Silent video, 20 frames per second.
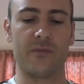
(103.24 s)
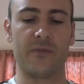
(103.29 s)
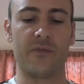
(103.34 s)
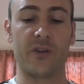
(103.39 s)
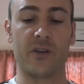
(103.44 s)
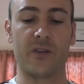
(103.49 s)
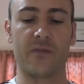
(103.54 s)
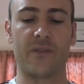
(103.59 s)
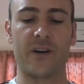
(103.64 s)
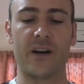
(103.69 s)

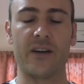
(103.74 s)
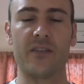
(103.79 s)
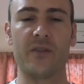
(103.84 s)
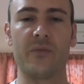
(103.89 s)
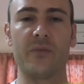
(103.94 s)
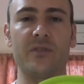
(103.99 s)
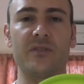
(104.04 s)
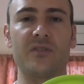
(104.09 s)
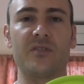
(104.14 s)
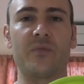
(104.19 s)
you could find
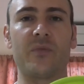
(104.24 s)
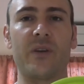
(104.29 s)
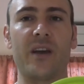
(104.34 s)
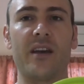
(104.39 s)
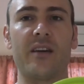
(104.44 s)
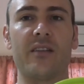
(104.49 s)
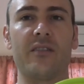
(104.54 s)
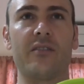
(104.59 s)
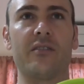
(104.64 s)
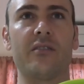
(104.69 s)
them in
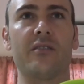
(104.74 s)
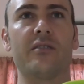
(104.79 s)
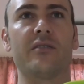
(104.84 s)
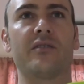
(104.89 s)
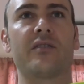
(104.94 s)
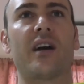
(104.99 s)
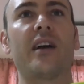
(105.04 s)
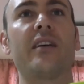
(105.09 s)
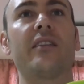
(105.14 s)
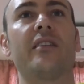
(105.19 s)
Japan or
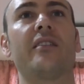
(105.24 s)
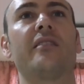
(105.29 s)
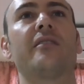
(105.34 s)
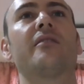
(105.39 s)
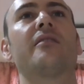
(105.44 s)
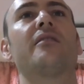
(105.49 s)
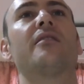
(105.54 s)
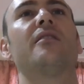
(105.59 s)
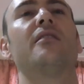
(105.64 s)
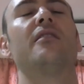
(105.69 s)

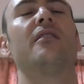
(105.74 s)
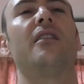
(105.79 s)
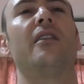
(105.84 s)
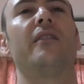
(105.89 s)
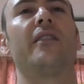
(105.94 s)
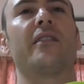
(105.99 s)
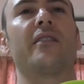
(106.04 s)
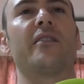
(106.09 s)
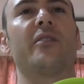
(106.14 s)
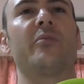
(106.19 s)
Thailand, I
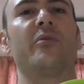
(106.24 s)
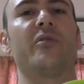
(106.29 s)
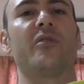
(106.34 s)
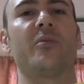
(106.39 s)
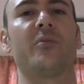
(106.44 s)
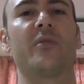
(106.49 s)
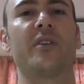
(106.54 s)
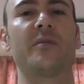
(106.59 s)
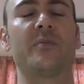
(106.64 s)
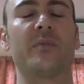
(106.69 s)
think that would be
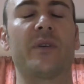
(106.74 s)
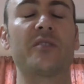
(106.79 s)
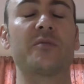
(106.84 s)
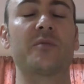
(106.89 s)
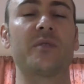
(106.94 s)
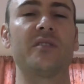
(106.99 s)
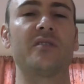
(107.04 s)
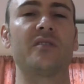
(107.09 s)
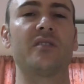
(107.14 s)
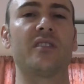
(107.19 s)
the best
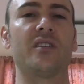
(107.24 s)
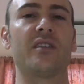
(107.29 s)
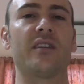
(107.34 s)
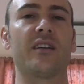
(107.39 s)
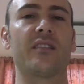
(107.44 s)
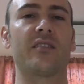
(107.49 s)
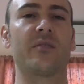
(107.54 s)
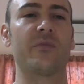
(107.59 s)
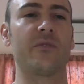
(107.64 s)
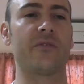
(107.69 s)
place you could
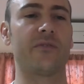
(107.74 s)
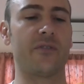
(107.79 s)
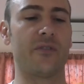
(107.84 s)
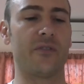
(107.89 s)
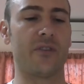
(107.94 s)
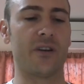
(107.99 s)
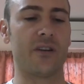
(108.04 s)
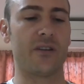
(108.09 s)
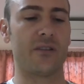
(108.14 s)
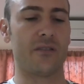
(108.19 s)
get them if you're
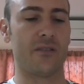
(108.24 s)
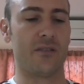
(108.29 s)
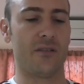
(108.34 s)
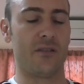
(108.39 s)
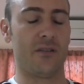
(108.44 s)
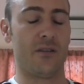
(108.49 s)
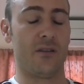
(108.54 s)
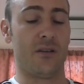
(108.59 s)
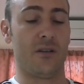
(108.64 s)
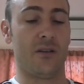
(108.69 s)
there.
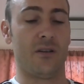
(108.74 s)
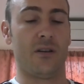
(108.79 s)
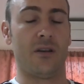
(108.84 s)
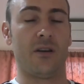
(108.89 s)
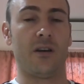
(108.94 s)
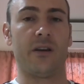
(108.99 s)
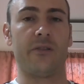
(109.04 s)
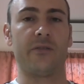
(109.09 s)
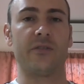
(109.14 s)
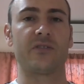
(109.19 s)

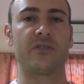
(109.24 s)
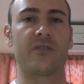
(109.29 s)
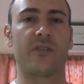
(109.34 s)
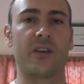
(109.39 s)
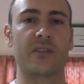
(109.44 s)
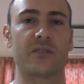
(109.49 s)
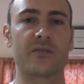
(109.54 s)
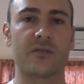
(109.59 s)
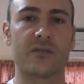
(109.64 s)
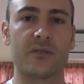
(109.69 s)
Anyways,
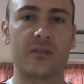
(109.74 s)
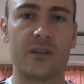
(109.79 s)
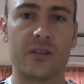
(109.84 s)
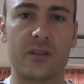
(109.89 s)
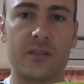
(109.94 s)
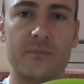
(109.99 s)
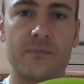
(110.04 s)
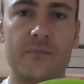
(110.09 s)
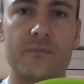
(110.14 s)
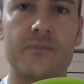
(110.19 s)
thanks
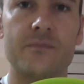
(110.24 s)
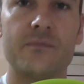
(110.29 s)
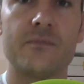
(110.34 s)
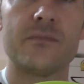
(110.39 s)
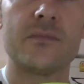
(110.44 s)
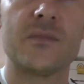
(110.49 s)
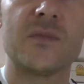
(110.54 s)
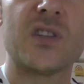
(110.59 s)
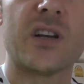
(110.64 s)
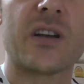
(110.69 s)
for
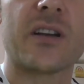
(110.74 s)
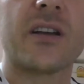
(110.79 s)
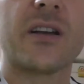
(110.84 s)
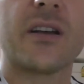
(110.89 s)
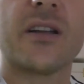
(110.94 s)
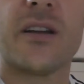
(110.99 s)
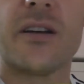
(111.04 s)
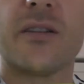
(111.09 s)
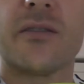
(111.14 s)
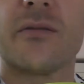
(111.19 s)
checking
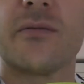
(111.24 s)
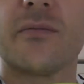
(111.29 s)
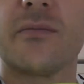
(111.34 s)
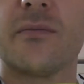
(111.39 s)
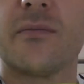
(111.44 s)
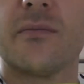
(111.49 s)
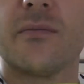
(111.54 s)
it out.